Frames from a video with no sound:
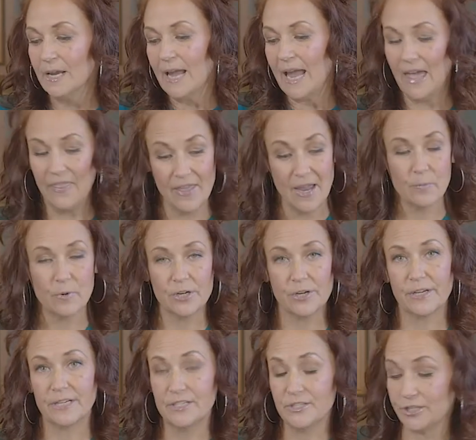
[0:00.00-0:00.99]
And then what
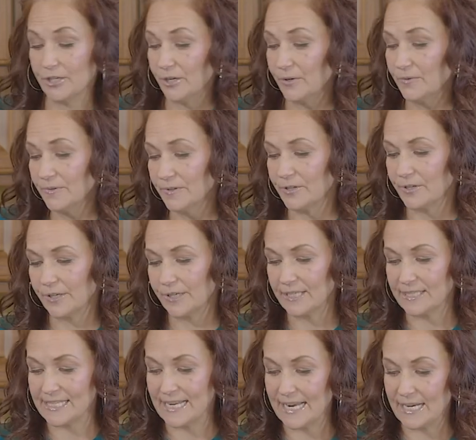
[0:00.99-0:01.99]
you're gonna do, you're
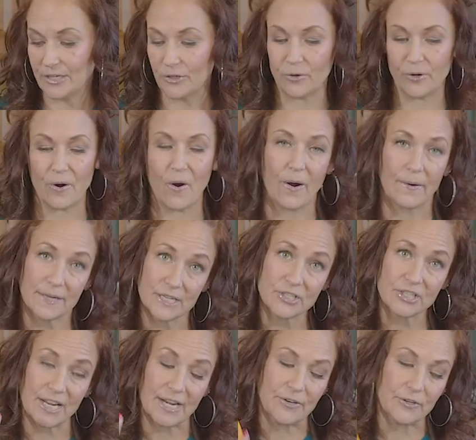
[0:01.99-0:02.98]
gonna take your
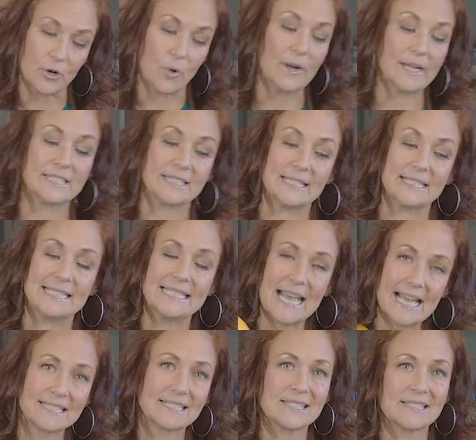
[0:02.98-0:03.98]
orange and you're going to
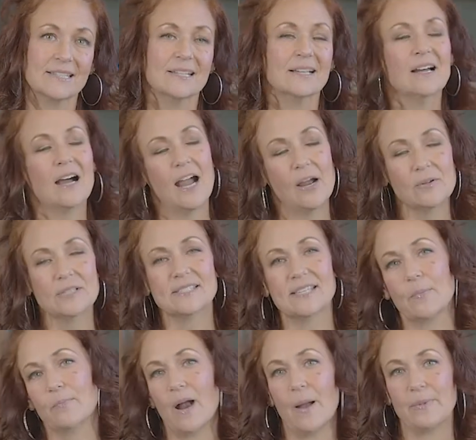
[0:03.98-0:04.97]
zest, I would
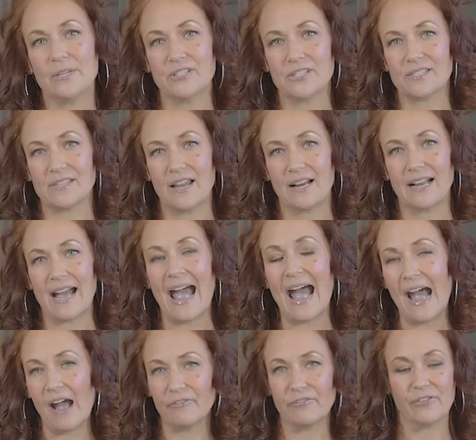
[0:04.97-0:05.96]
say probably just like
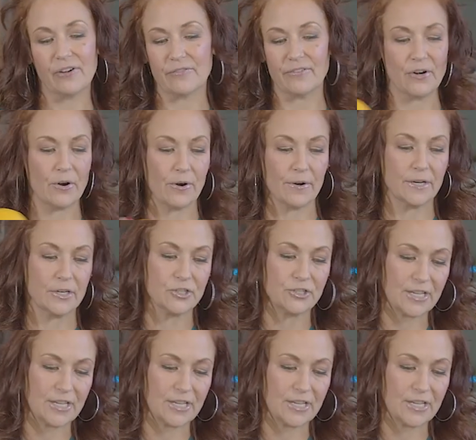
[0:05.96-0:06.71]
1/2 of an orange.